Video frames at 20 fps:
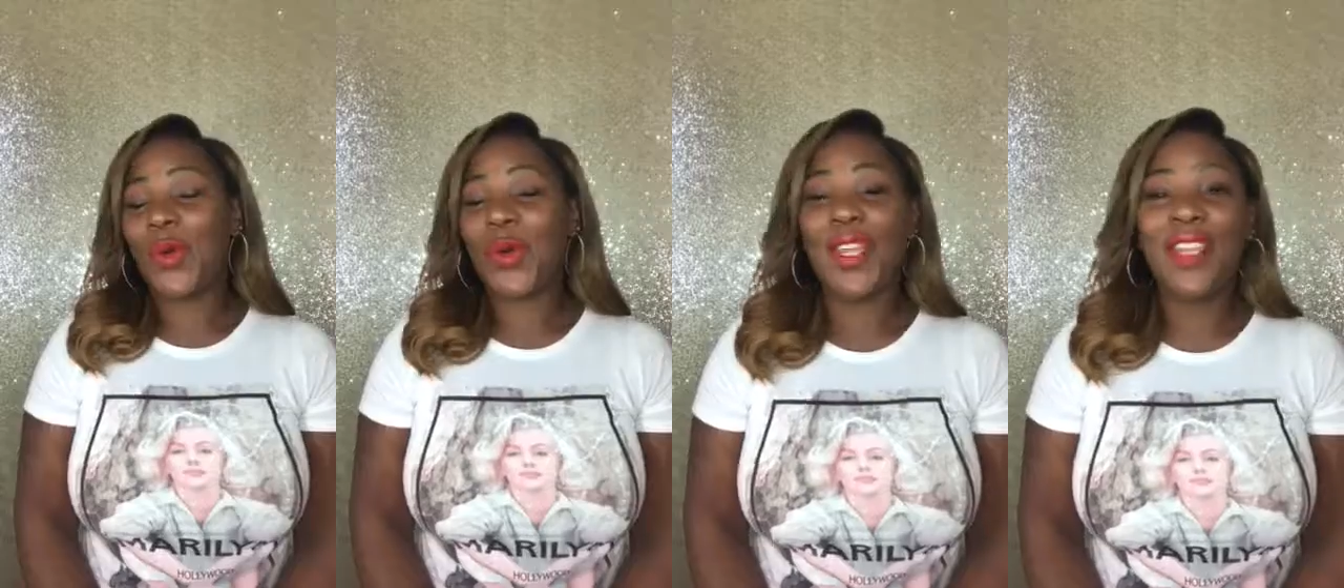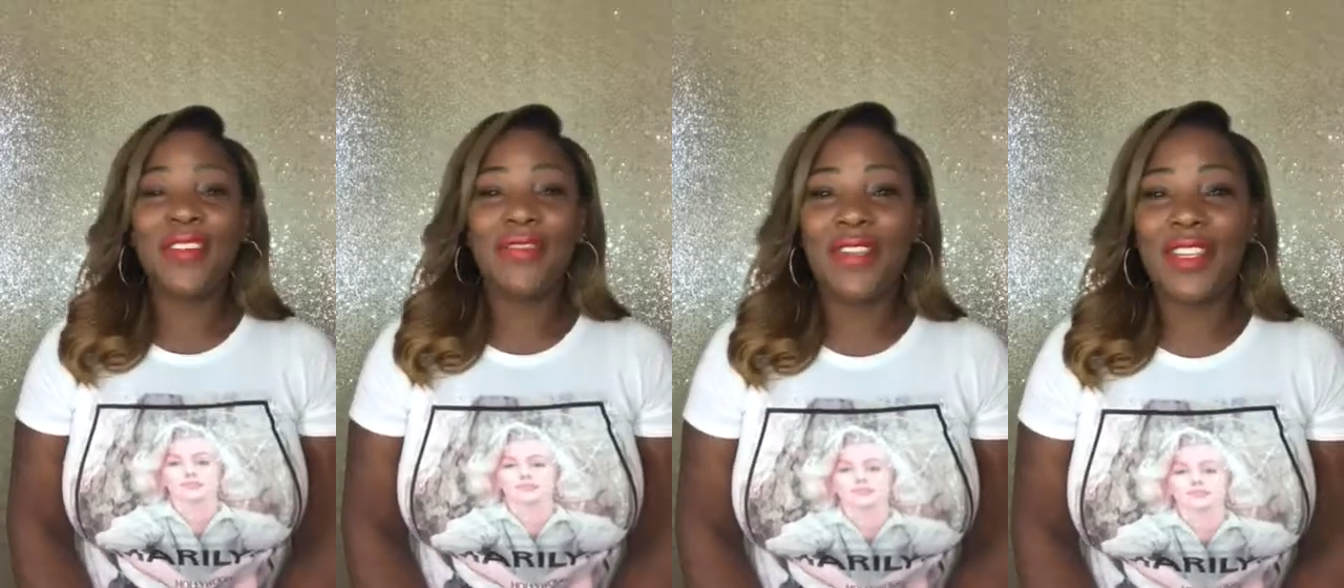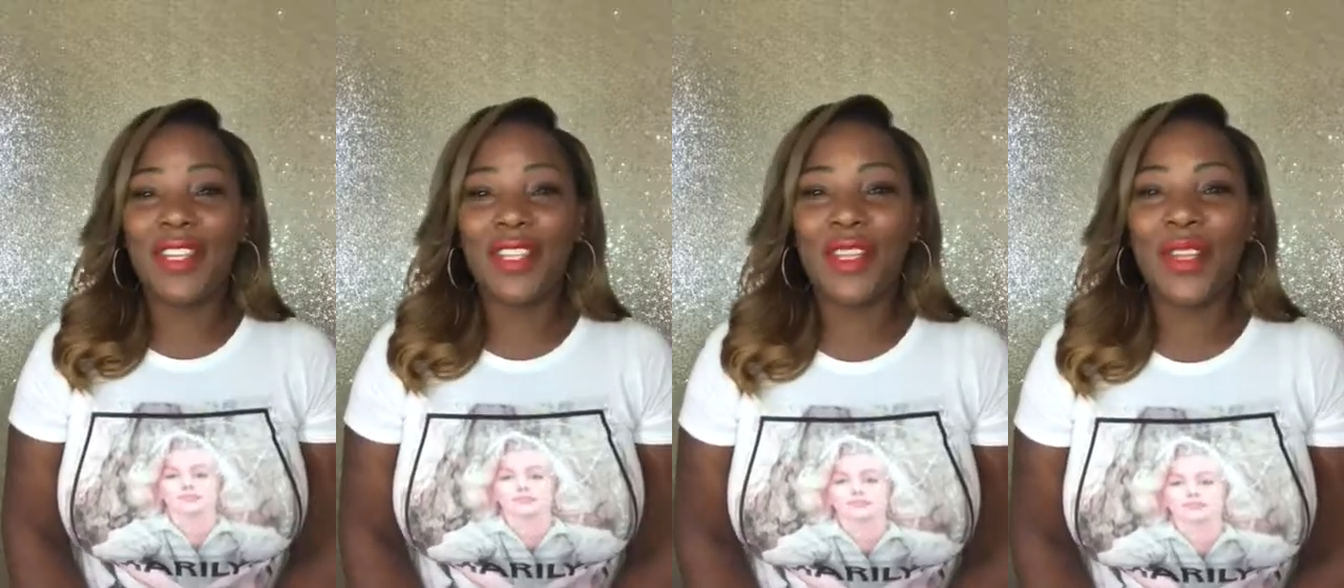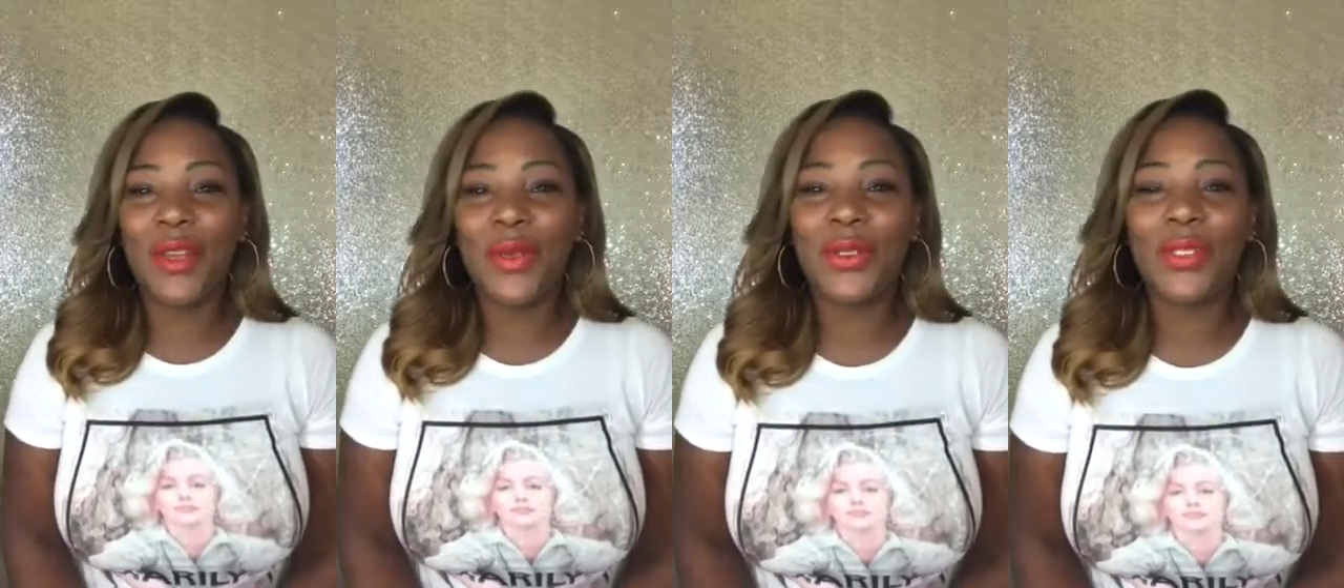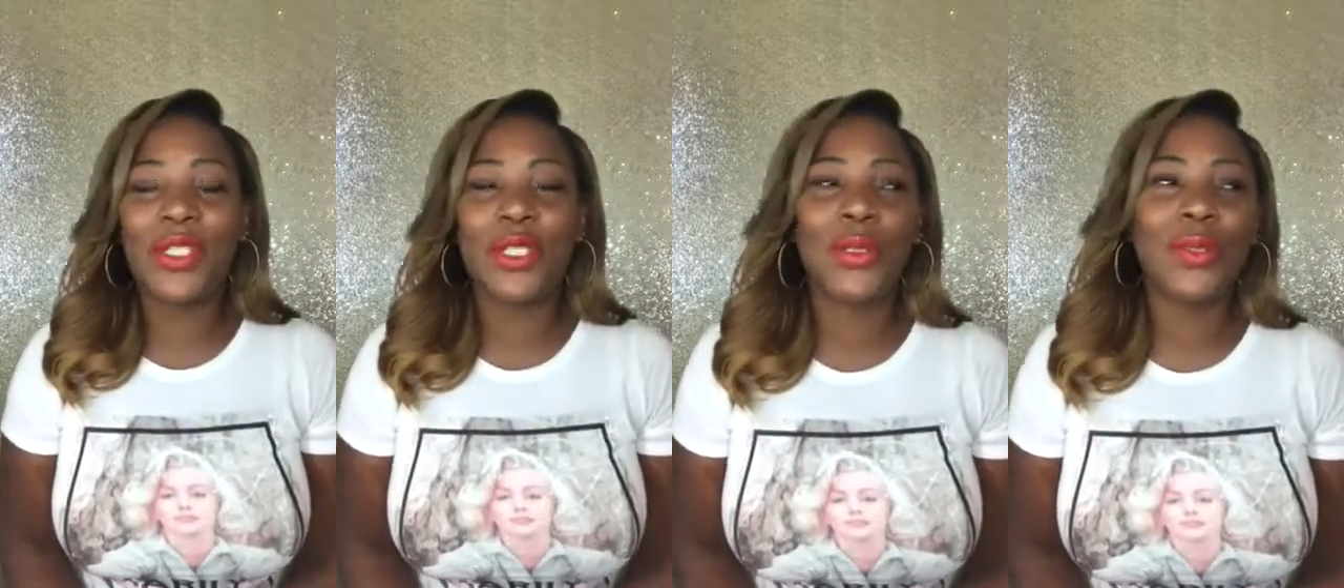quick
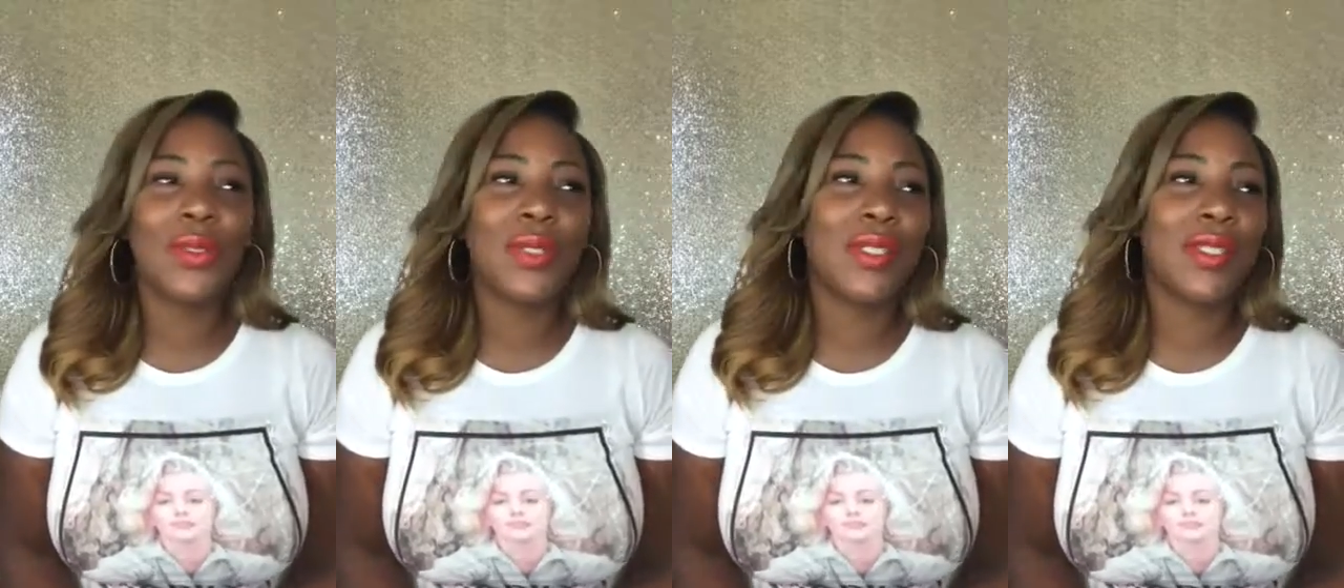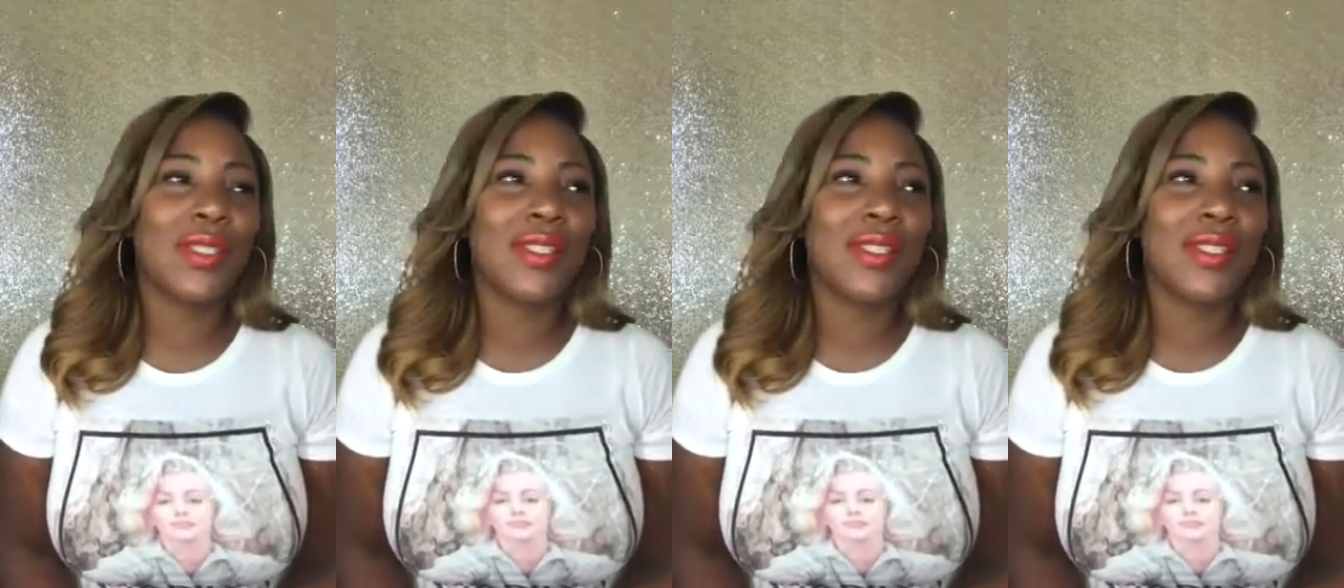video to,